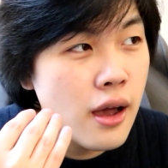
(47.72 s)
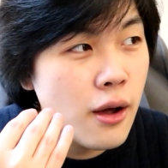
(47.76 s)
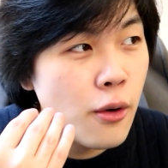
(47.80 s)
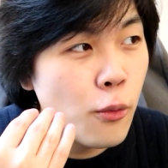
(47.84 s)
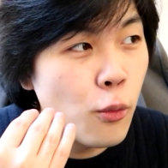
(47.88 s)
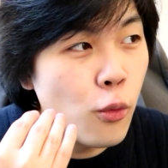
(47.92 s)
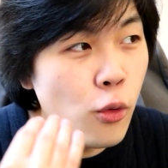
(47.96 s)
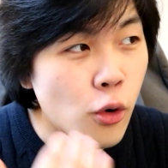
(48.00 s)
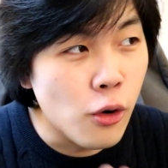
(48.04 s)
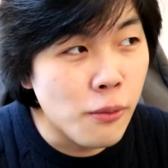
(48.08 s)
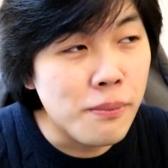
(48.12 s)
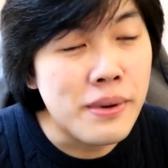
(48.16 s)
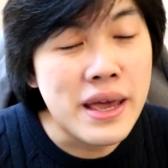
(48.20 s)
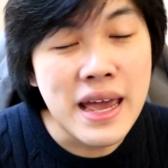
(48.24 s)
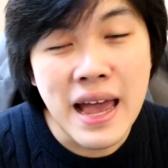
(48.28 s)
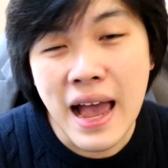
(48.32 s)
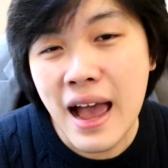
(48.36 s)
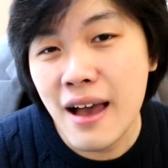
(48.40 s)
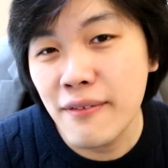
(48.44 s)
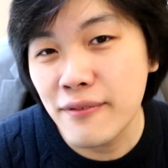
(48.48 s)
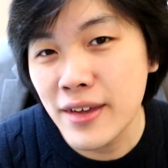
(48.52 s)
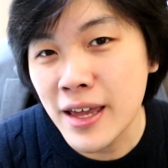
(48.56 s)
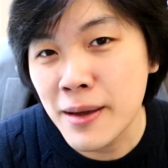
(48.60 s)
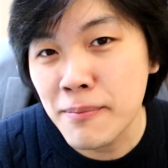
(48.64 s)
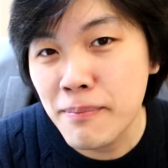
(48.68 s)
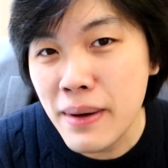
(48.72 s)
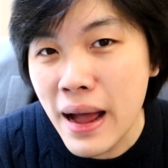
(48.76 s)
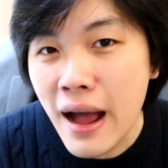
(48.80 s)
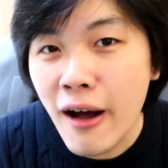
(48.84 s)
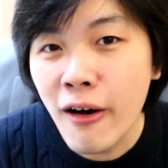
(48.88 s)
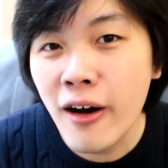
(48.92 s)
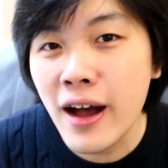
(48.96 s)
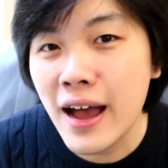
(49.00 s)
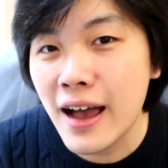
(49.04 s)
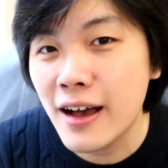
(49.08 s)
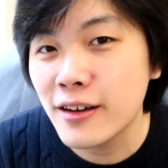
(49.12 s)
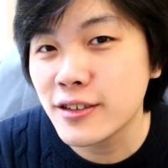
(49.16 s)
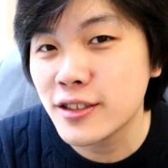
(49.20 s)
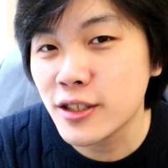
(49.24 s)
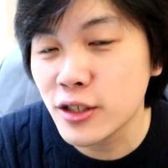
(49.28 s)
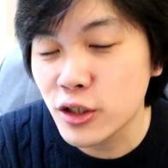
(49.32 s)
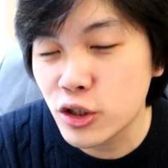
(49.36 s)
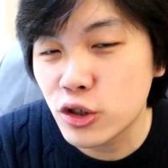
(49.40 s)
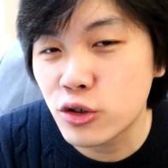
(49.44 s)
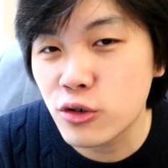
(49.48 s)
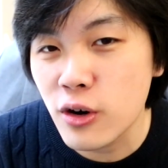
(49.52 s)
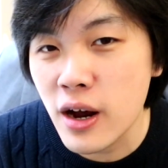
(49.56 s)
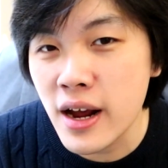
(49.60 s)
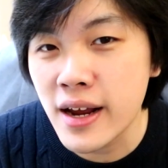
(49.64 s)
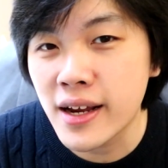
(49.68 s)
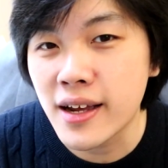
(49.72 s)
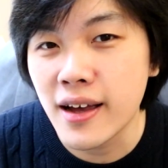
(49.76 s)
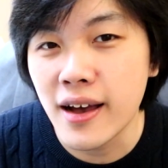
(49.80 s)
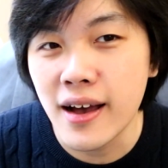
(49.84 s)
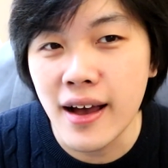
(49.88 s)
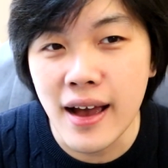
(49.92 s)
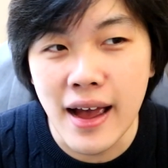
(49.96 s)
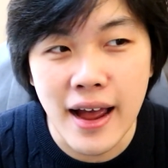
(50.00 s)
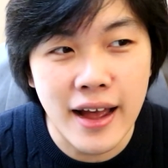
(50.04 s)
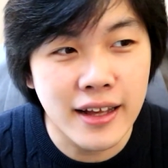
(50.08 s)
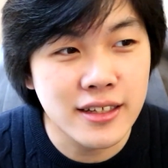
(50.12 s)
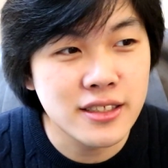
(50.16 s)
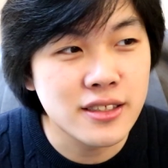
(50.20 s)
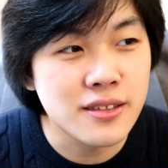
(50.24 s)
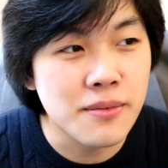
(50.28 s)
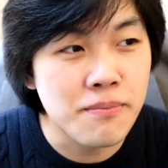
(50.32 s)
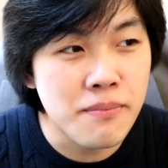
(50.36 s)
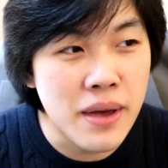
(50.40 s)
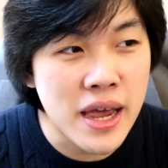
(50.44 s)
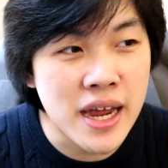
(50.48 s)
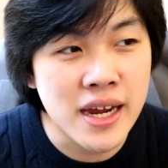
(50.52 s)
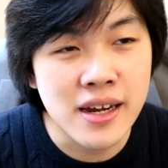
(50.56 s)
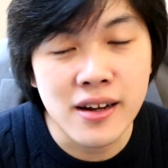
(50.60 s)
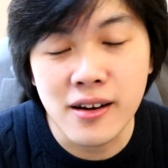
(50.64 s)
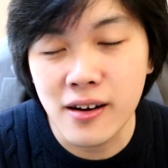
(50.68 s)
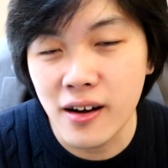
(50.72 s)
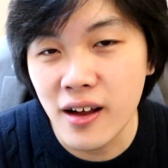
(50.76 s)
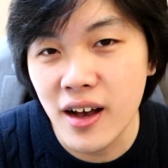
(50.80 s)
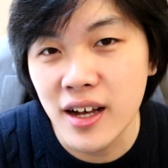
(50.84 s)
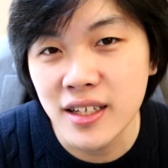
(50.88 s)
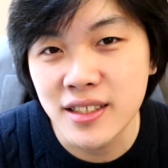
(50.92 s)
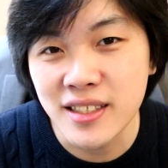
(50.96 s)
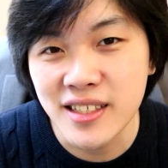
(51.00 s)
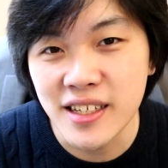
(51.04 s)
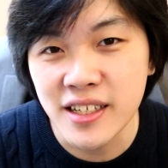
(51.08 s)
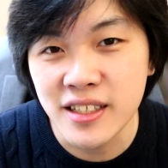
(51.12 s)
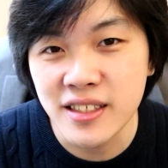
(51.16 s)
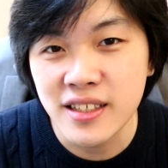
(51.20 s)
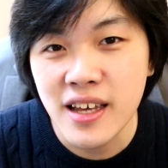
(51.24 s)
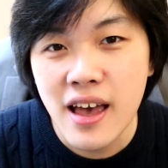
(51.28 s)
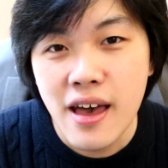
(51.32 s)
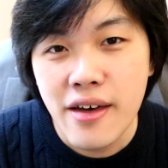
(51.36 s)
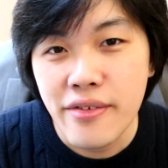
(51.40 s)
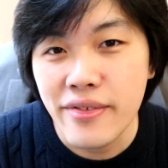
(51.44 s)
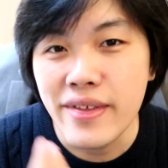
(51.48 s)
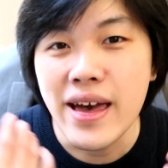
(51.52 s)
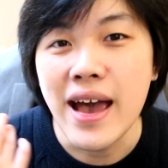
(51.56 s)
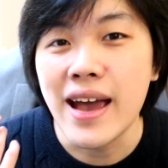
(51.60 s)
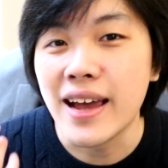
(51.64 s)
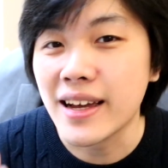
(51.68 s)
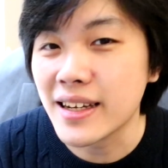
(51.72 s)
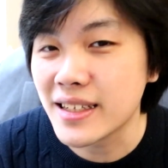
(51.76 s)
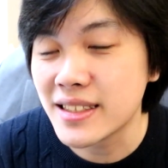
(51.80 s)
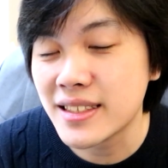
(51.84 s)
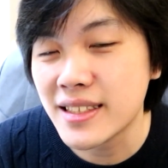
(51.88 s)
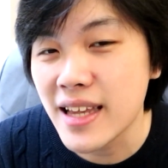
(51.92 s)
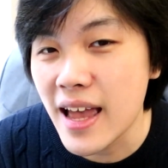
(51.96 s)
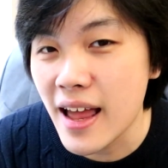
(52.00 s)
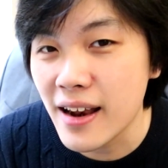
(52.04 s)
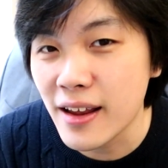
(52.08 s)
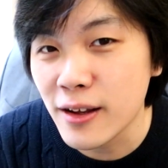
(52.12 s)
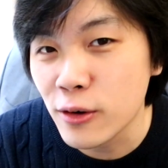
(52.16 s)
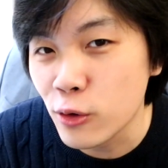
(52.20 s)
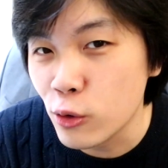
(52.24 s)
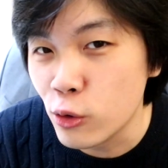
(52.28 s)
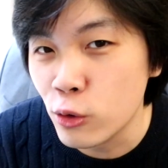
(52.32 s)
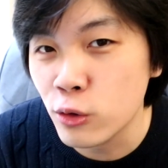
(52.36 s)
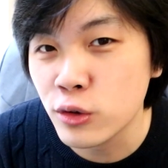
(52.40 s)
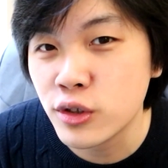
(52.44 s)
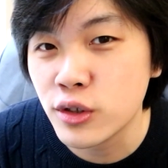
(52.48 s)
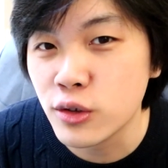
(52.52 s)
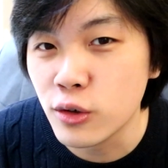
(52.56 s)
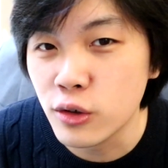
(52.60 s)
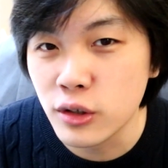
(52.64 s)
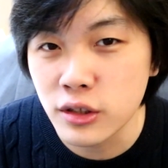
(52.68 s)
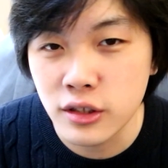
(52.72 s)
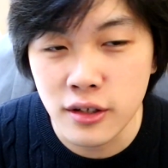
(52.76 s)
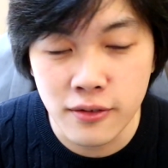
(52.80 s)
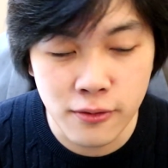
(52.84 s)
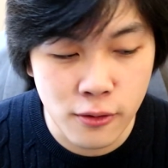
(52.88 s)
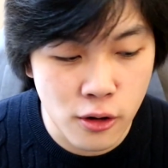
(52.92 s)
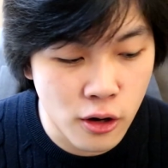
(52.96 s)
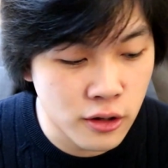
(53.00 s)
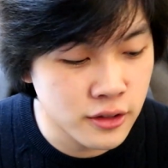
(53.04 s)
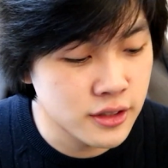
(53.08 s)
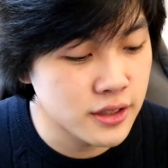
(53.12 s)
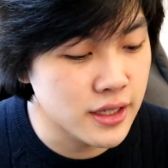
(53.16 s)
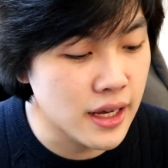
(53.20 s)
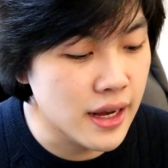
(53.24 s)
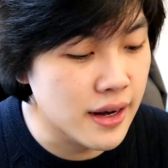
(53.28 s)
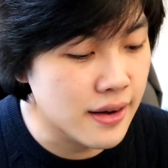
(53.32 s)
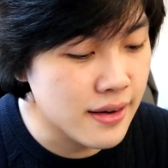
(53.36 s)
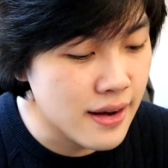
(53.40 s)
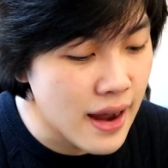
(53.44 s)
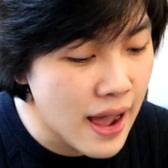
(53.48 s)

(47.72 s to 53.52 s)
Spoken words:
will be having Powerhouse and Striker as the main classes that excel in all sorts of content.